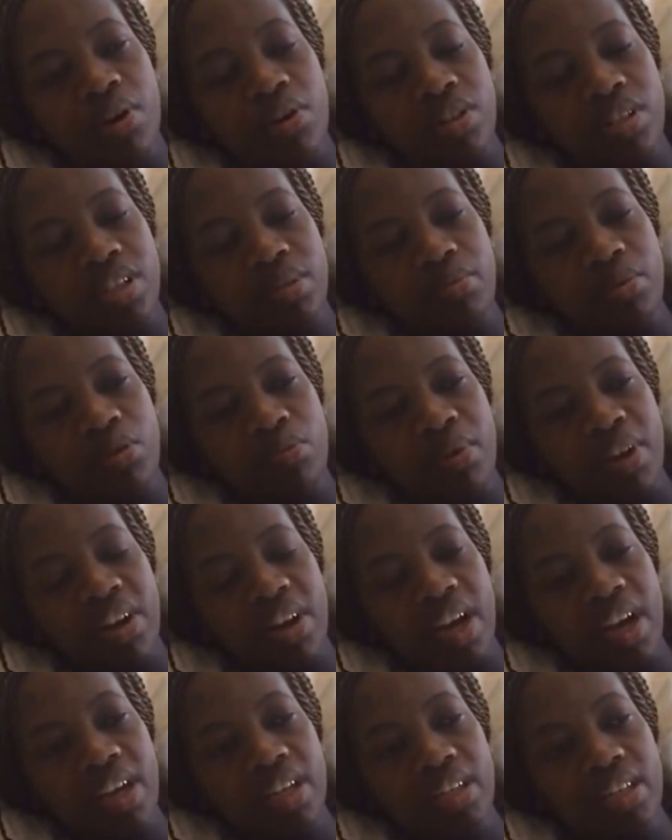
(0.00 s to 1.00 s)
I was sleeping on my
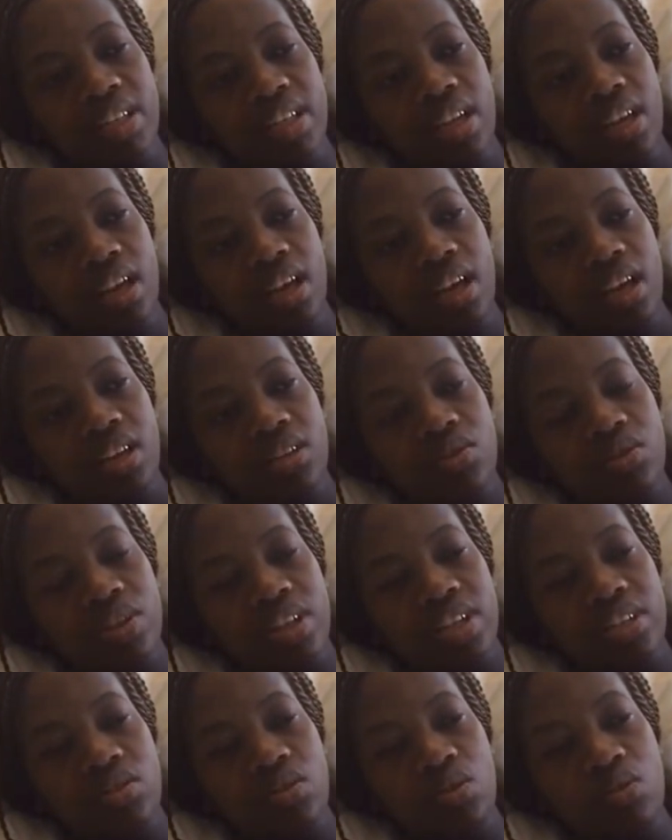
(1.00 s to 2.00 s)
right, so
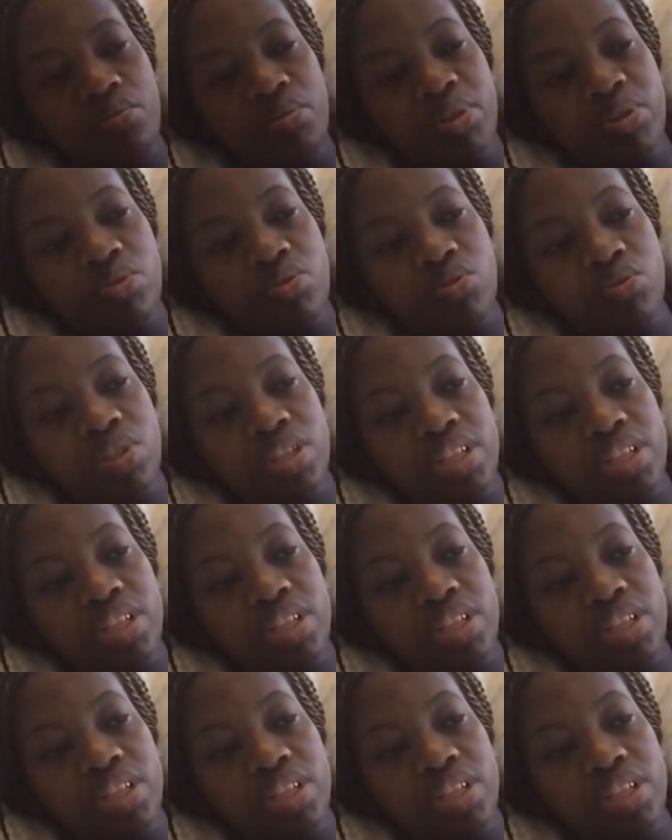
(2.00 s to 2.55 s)
they told me to